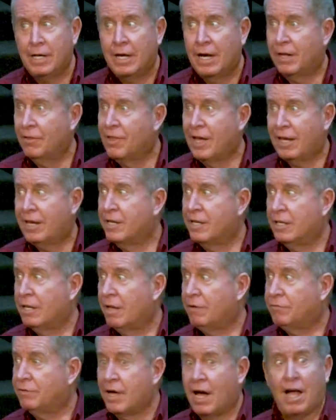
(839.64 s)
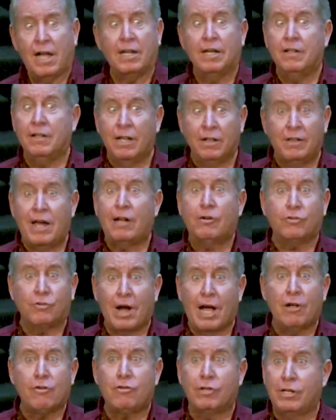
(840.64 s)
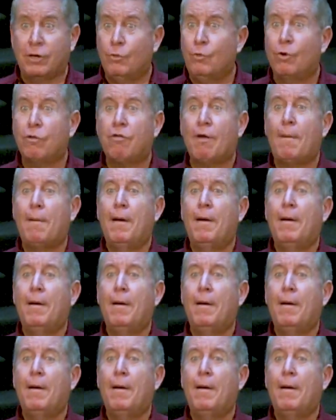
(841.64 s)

and they didn't love God, and that tragedy was